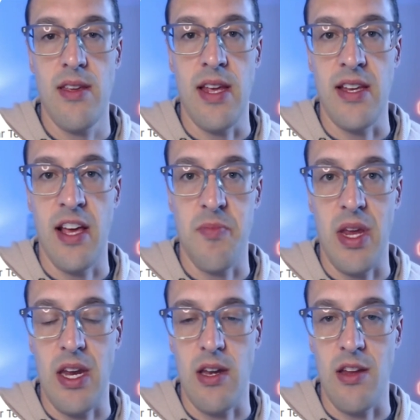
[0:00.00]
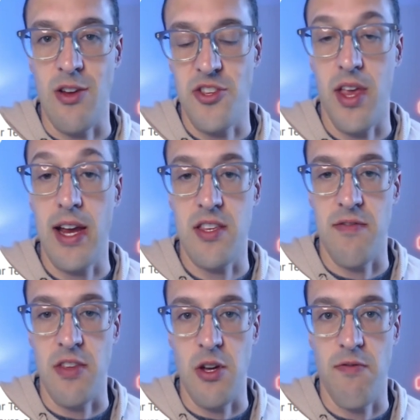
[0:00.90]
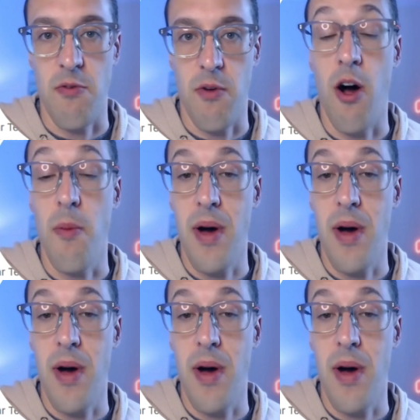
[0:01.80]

it does mean your slice of the overall